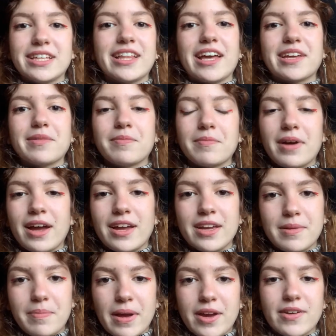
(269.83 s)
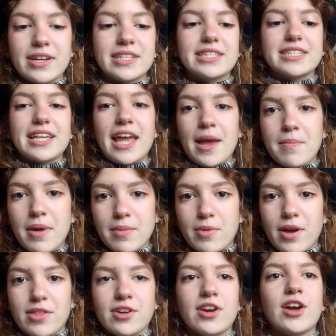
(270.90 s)
like my parents and my
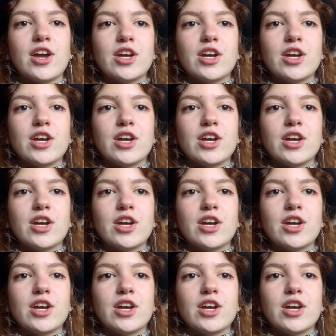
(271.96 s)
brother,